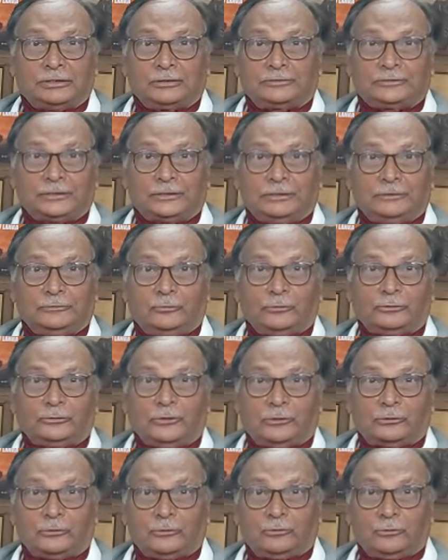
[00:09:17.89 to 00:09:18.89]
Sagat was
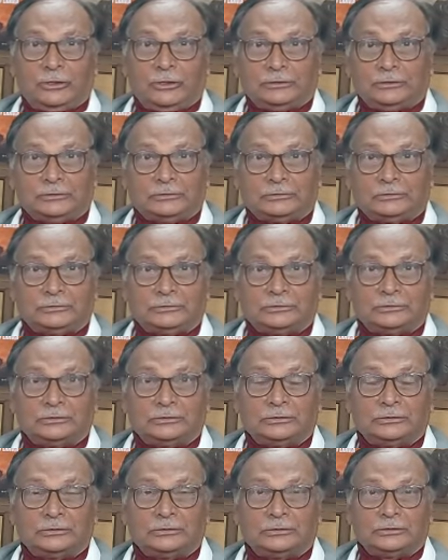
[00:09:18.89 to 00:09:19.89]
not the one
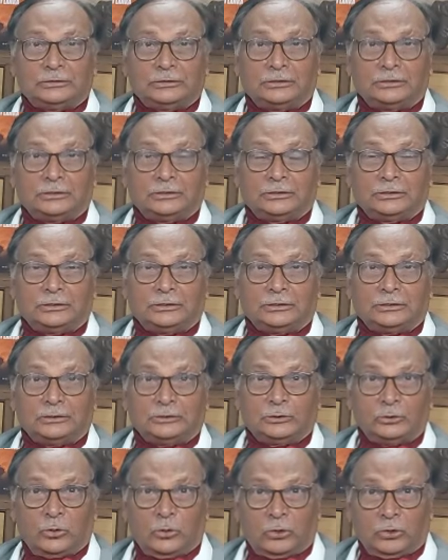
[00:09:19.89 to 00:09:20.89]

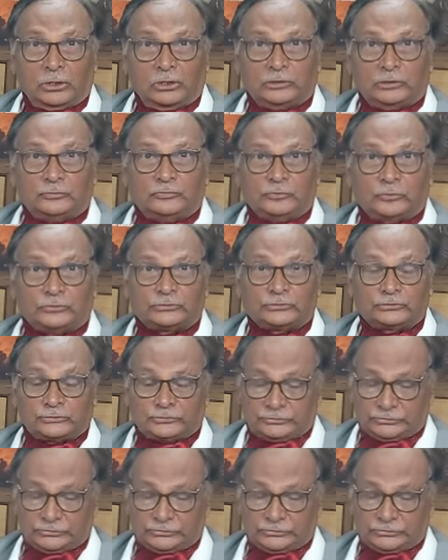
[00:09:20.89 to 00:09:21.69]
to hold his forces.